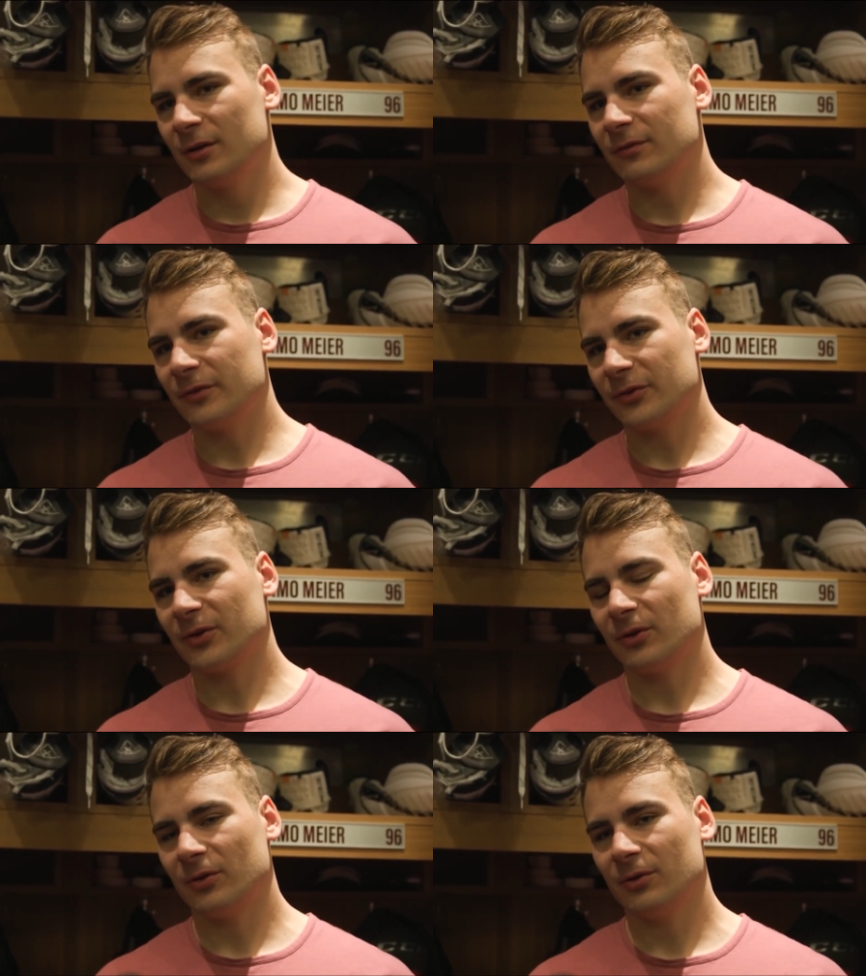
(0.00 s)
the
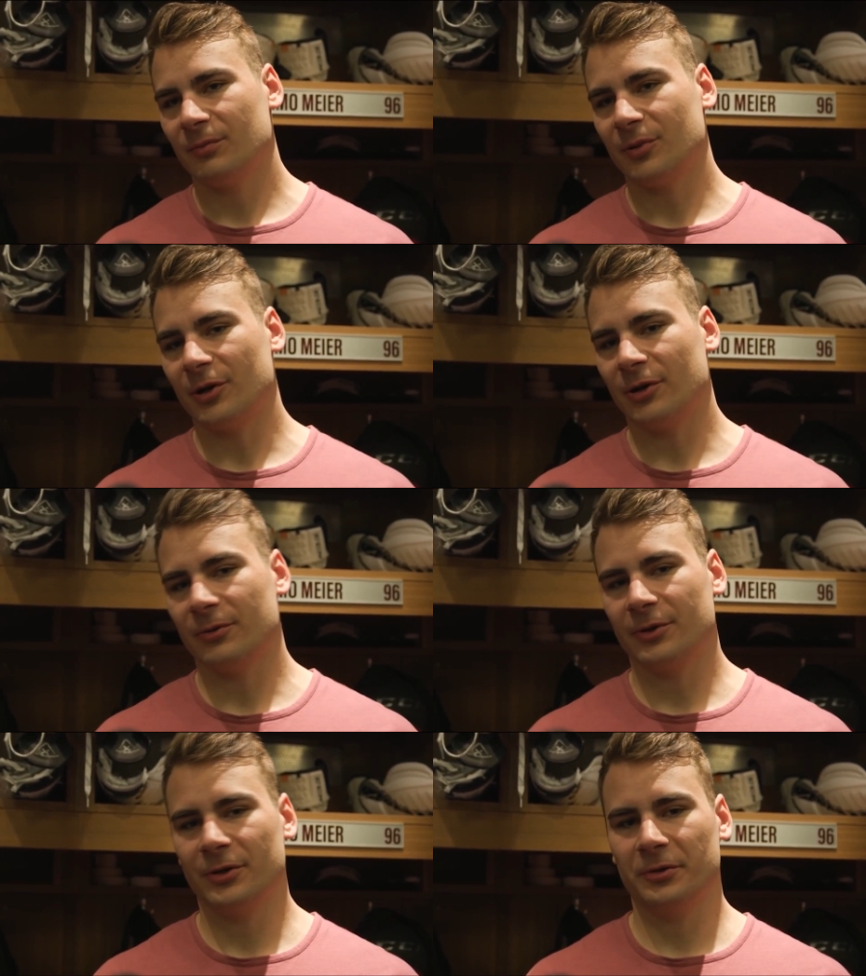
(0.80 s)
physical
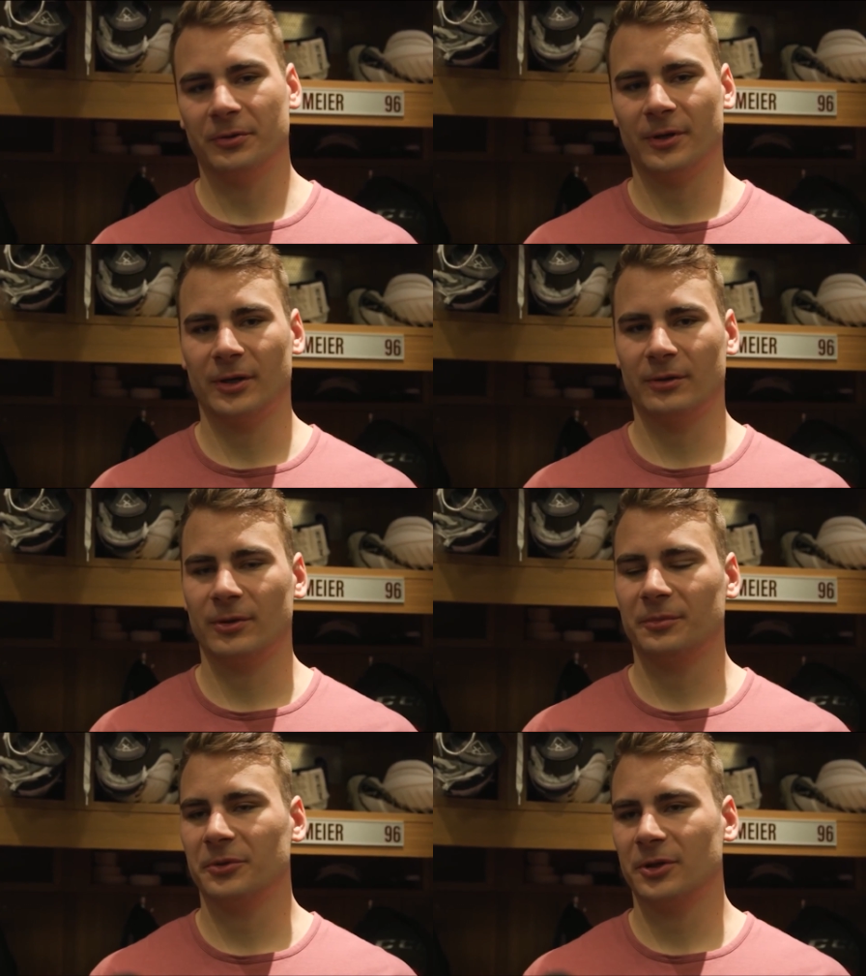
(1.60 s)
part where you uh, you
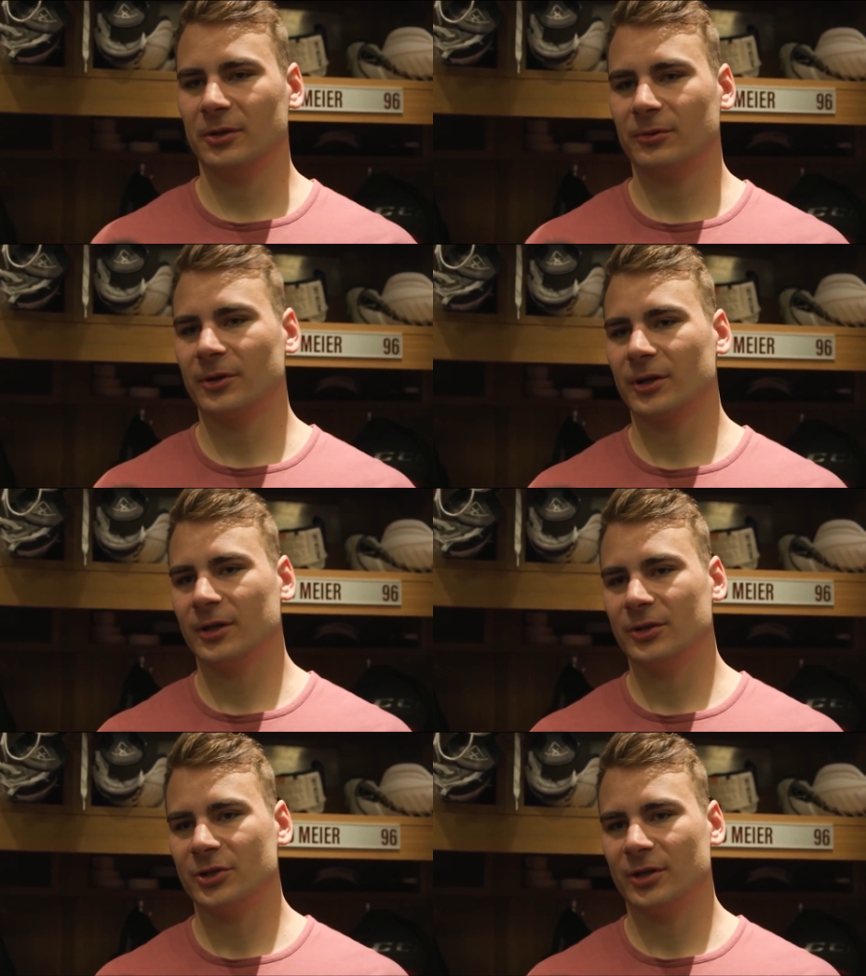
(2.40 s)
want to put in the work
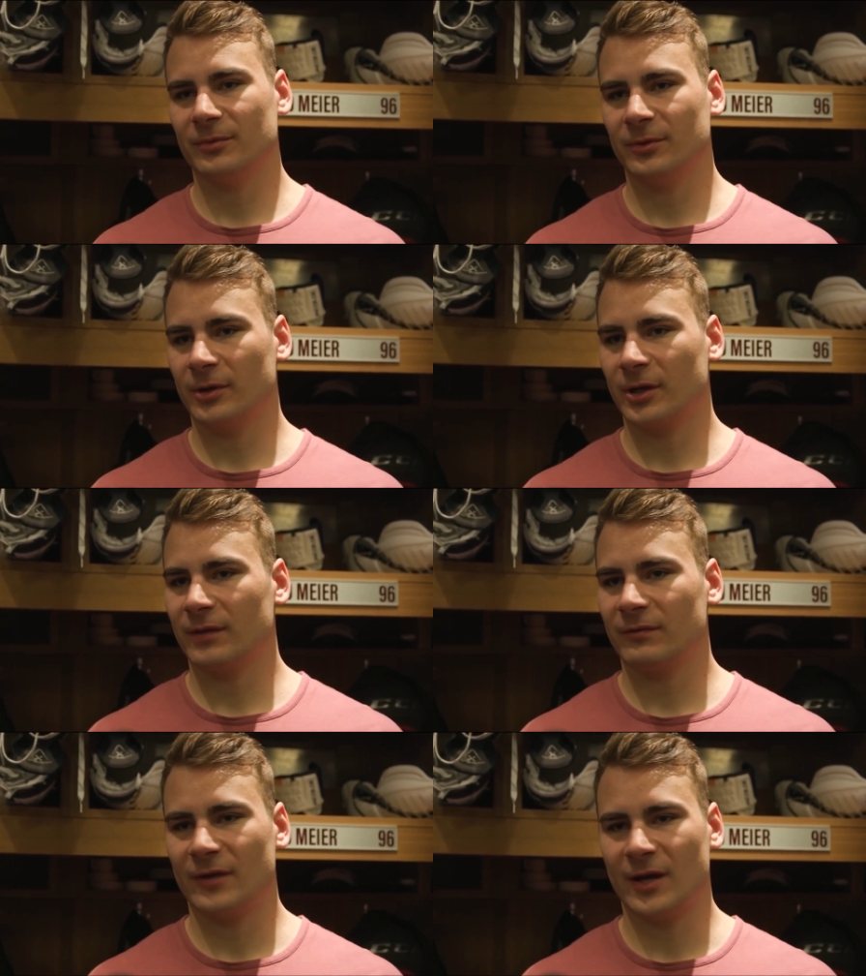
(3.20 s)
in the gym. You want to
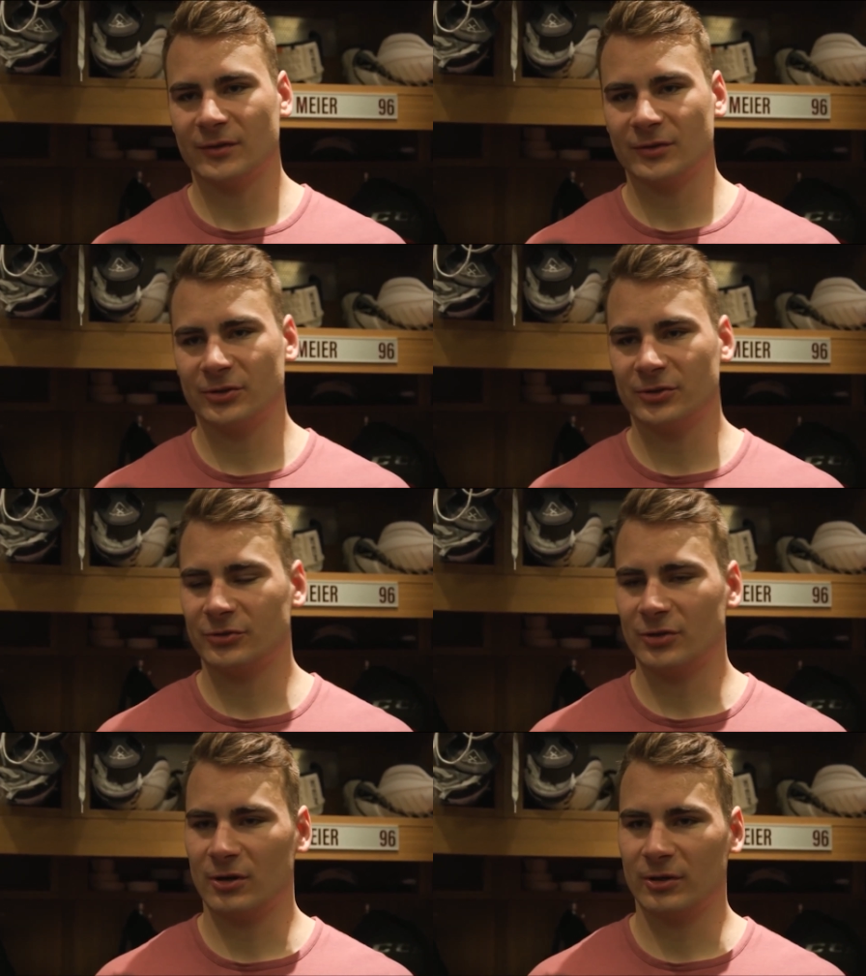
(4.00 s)
get faster,
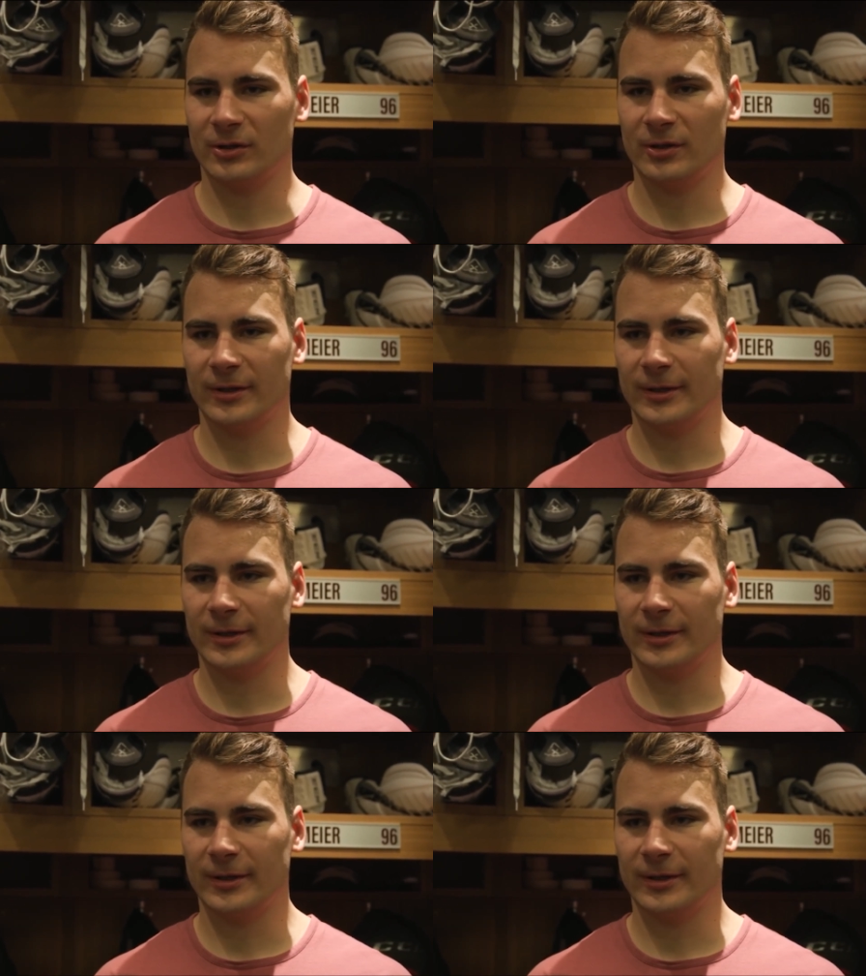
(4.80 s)
stronger.